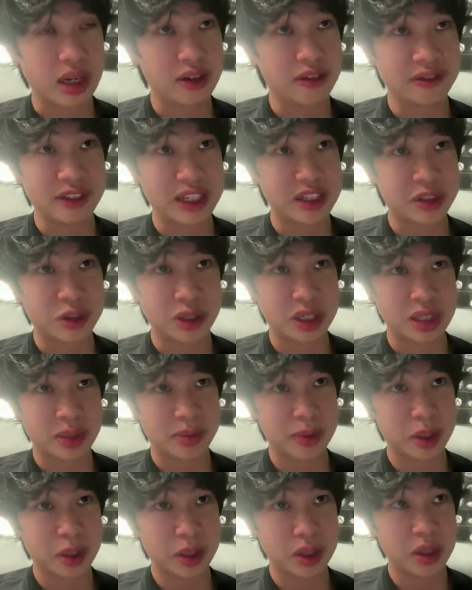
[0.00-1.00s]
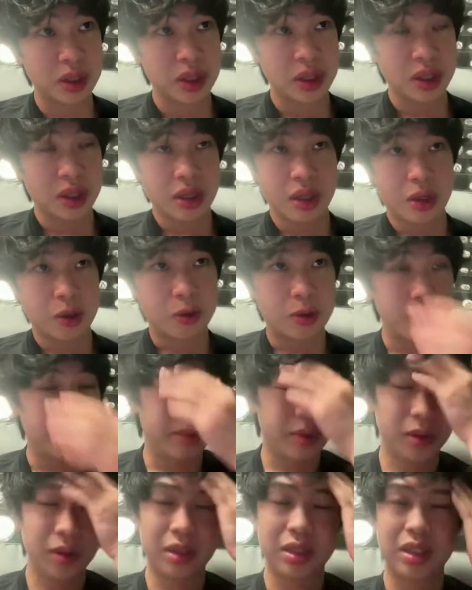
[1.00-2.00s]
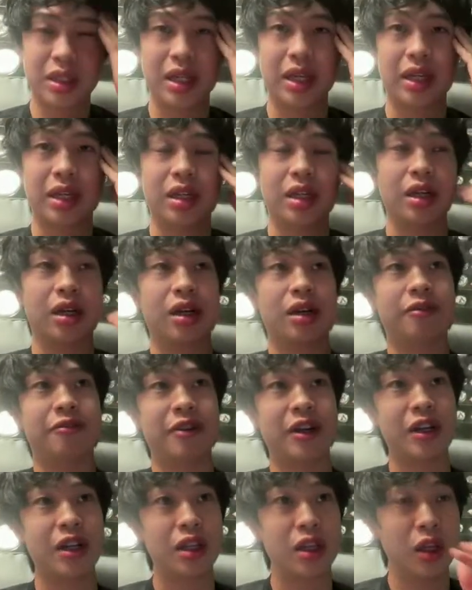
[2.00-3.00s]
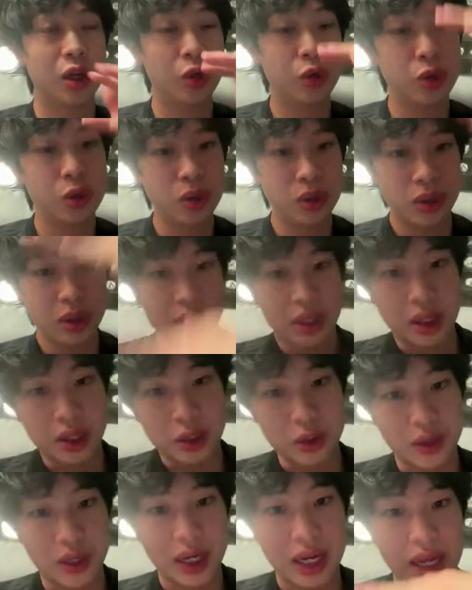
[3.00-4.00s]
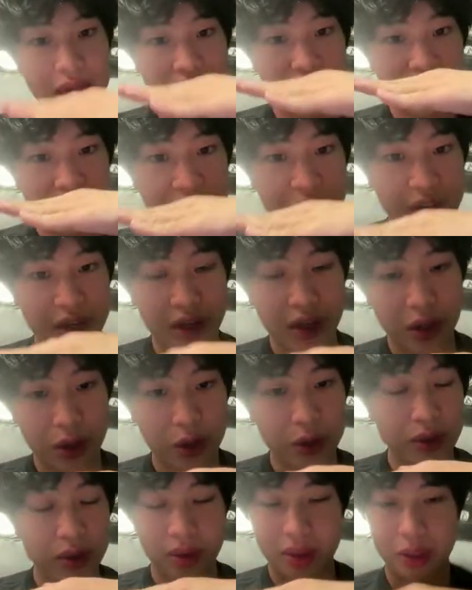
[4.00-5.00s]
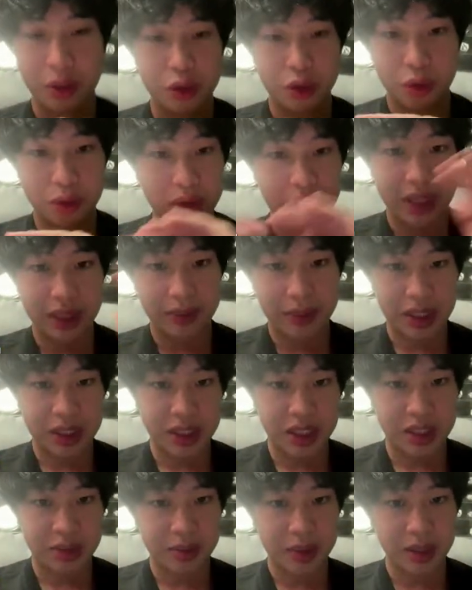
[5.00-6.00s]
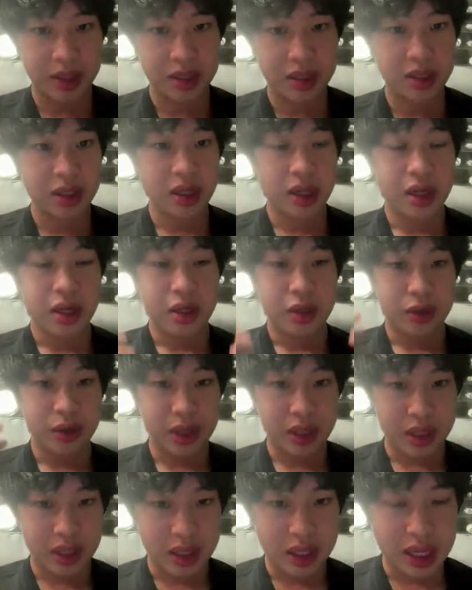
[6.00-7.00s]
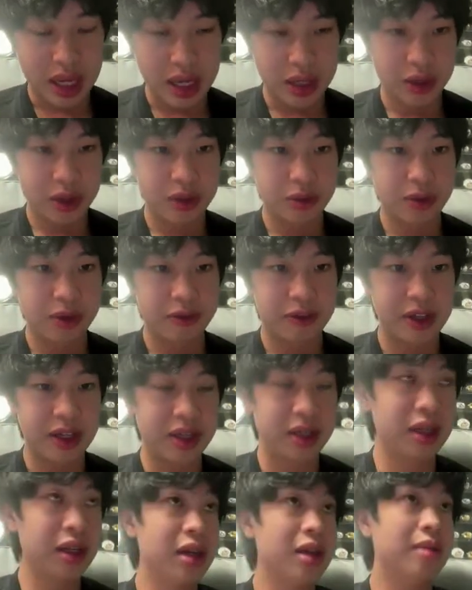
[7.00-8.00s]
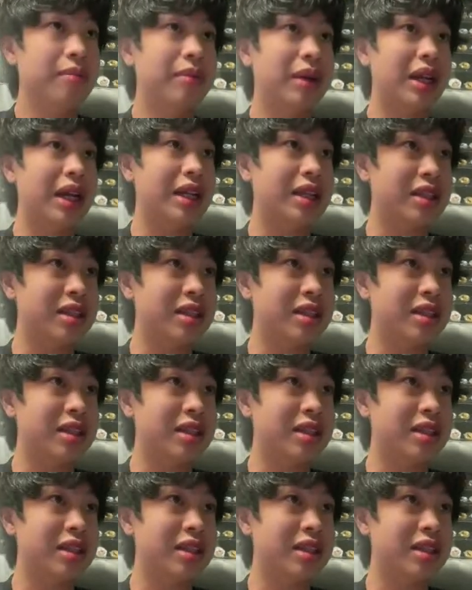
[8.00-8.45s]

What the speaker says: things to explore. Crypto is like very low. You can enter very low. You don't need much experience. You can get on with it. But at